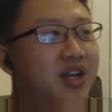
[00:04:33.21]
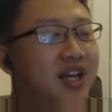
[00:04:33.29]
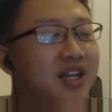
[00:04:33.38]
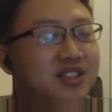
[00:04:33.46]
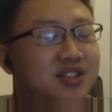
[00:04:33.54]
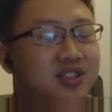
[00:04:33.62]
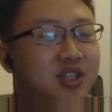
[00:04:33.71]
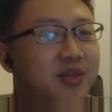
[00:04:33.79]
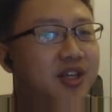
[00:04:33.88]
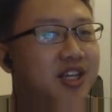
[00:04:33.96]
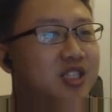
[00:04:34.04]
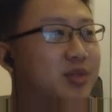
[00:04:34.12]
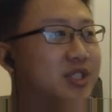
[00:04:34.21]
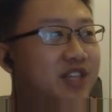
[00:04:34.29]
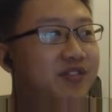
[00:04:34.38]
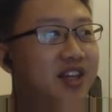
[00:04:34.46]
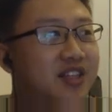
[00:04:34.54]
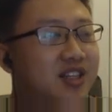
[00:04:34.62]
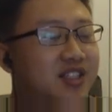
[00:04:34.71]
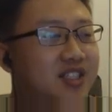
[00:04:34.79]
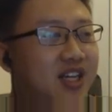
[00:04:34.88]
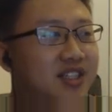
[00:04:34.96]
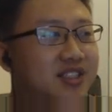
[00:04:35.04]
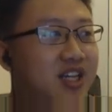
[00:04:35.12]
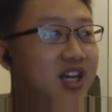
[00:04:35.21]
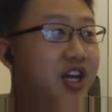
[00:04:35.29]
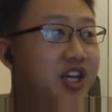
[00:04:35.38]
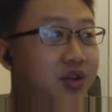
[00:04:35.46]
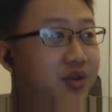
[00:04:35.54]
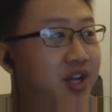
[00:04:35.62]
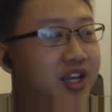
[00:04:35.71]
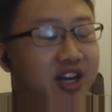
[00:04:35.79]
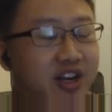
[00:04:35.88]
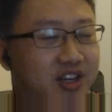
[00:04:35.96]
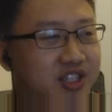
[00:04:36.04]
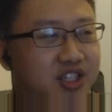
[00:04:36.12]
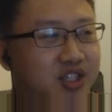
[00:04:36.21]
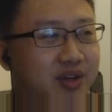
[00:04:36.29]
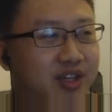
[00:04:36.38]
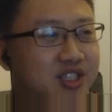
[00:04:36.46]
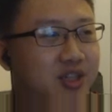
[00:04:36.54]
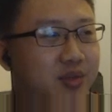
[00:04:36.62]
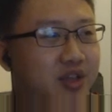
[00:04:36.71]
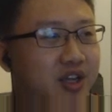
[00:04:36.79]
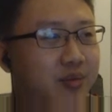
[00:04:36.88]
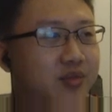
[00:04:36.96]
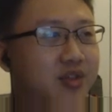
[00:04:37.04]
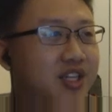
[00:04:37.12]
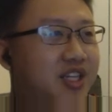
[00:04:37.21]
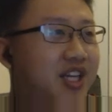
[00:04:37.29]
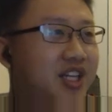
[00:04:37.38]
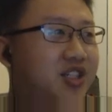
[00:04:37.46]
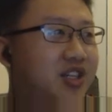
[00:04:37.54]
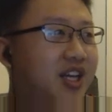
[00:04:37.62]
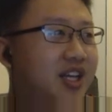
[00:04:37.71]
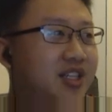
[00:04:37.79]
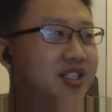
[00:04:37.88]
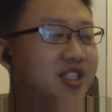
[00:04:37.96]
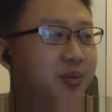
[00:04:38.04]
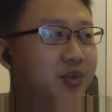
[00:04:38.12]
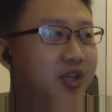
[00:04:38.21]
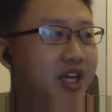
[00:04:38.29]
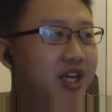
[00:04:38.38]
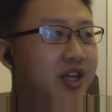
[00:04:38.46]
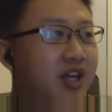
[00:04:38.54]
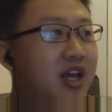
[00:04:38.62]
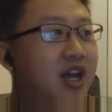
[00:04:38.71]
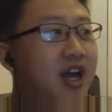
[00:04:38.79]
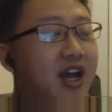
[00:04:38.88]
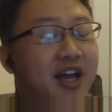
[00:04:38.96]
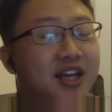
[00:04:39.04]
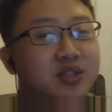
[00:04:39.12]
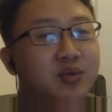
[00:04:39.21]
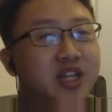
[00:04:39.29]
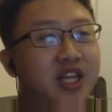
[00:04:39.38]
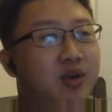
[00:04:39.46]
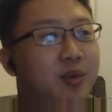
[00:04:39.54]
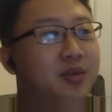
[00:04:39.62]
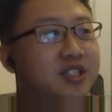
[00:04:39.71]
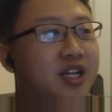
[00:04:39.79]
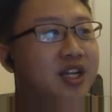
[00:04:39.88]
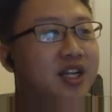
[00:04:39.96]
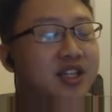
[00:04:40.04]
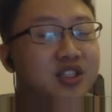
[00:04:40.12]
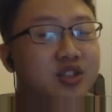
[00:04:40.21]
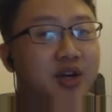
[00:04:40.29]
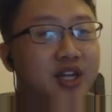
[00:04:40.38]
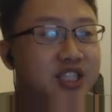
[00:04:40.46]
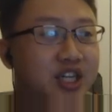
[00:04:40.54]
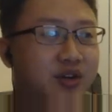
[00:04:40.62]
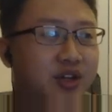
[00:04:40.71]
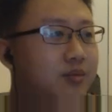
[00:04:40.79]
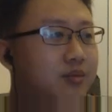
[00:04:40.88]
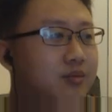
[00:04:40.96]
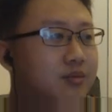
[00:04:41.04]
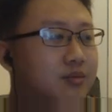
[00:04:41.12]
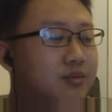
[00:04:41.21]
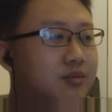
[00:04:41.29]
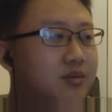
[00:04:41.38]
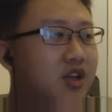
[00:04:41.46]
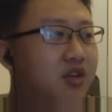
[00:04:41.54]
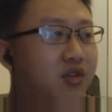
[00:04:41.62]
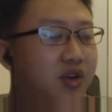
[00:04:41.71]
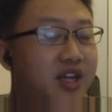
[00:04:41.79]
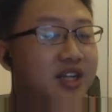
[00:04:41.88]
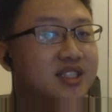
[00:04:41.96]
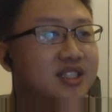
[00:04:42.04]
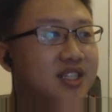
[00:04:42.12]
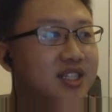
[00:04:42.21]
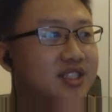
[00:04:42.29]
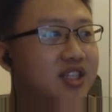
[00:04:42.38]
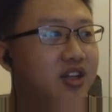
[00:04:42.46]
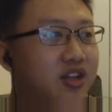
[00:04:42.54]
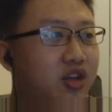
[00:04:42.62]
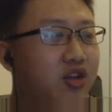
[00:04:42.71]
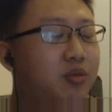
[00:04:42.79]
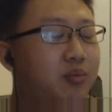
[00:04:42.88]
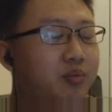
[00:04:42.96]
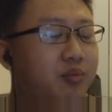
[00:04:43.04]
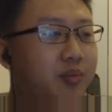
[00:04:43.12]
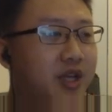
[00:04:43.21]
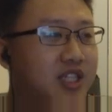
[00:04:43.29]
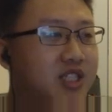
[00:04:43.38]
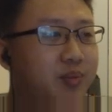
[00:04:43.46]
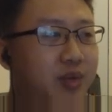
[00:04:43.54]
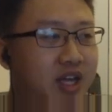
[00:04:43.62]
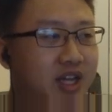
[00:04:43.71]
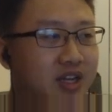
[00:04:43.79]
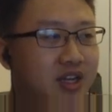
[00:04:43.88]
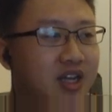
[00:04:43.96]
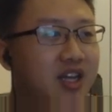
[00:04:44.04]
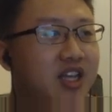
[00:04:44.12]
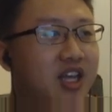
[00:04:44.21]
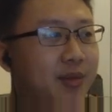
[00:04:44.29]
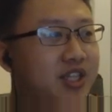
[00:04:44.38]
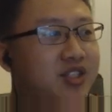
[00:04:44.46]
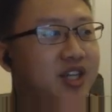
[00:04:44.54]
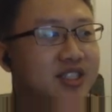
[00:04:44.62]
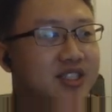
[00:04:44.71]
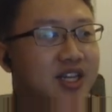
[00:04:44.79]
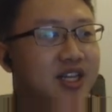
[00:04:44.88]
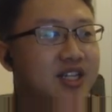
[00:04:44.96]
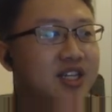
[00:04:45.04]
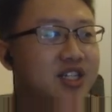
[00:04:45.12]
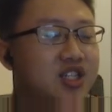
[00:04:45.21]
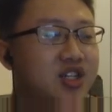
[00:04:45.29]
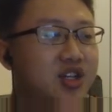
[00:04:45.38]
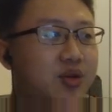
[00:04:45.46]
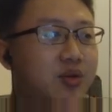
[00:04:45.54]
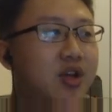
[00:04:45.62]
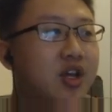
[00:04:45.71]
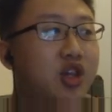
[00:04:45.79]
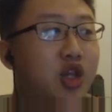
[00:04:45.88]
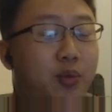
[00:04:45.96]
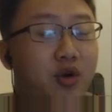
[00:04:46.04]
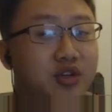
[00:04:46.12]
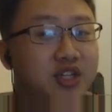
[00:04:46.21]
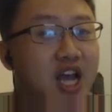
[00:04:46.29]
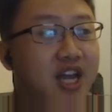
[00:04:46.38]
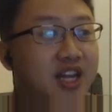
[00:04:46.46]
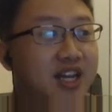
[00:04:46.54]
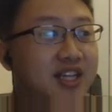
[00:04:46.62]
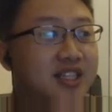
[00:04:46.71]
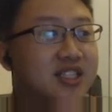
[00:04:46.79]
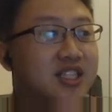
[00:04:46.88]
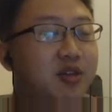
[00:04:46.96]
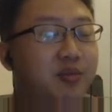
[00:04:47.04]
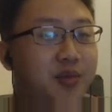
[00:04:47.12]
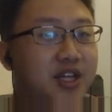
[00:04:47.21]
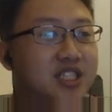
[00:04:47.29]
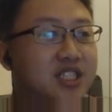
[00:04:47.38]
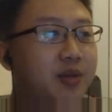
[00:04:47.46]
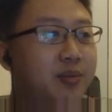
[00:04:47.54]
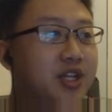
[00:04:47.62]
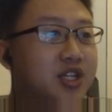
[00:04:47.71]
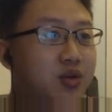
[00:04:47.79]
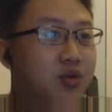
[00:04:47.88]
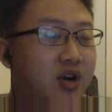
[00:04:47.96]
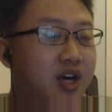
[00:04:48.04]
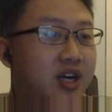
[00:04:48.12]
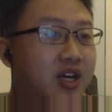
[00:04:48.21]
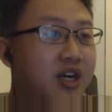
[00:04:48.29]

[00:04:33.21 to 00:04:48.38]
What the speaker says: answer something specific, such as a unique character doing something, the teacher can simply ask what they represent in the story generally. For instance, Luke meets Ben can be translated into the protagonist meets a mentor